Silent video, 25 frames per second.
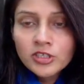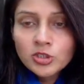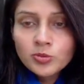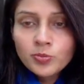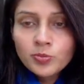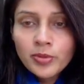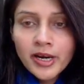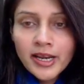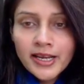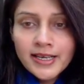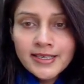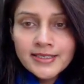
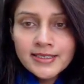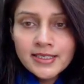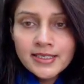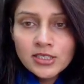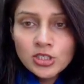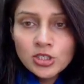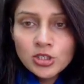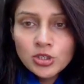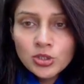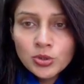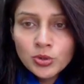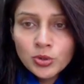Which brings
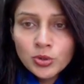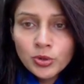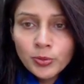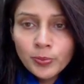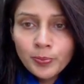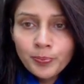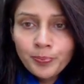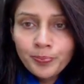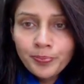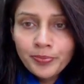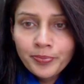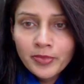it
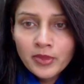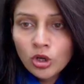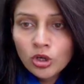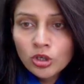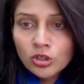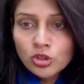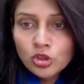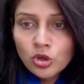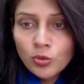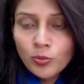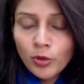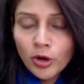to
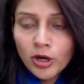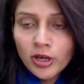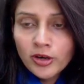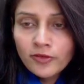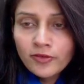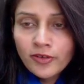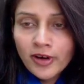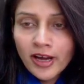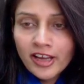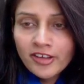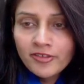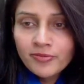
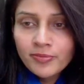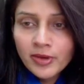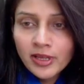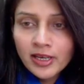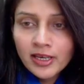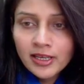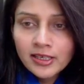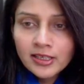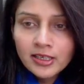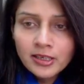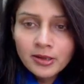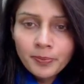$2.5
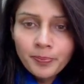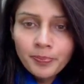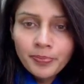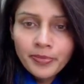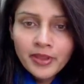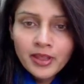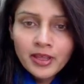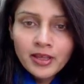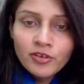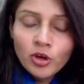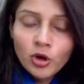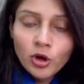million.
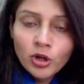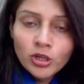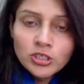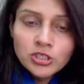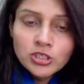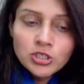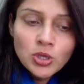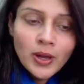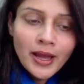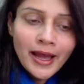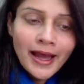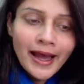And we
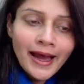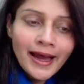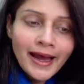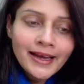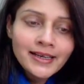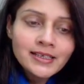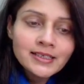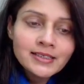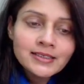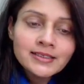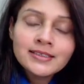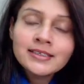also
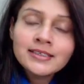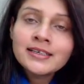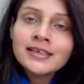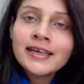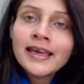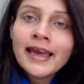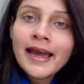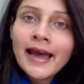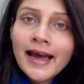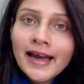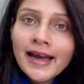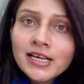add the
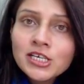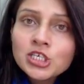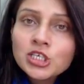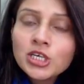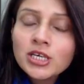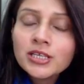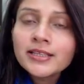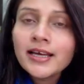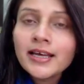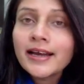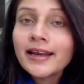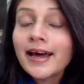
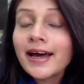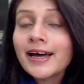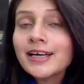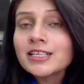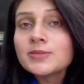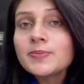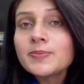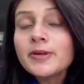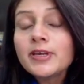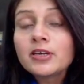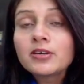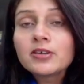cash that
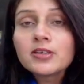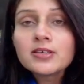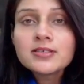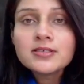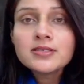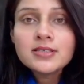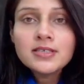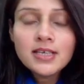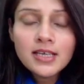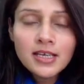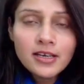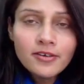has been
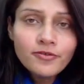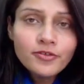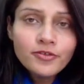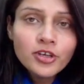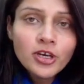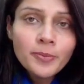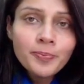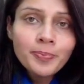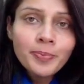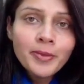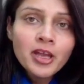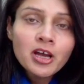
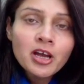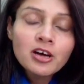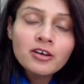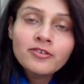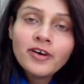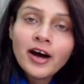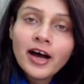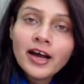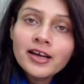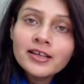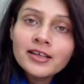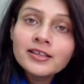received
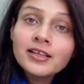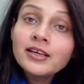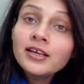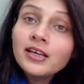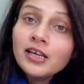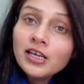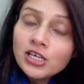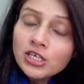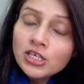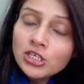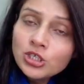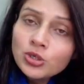via
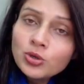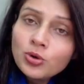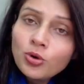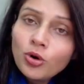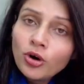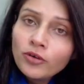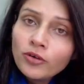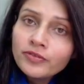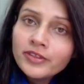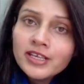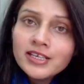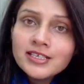the
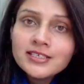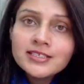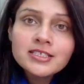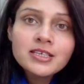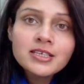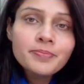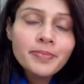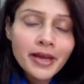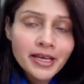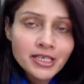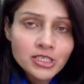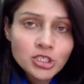issue of
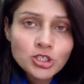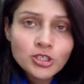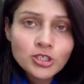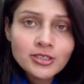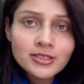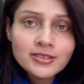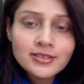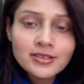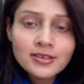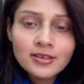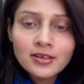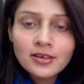these
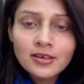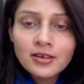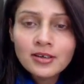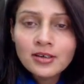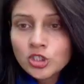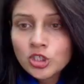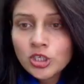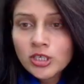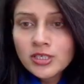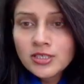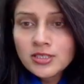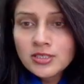debentures,
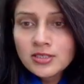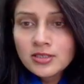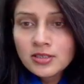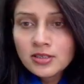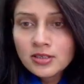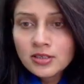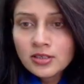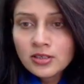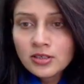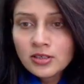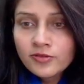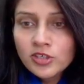which
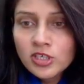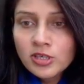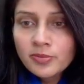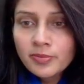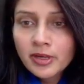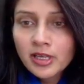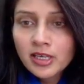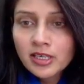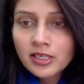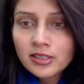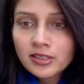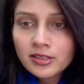is
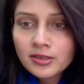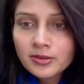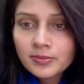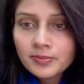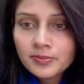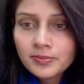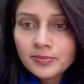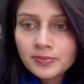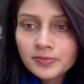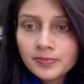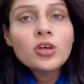50 million.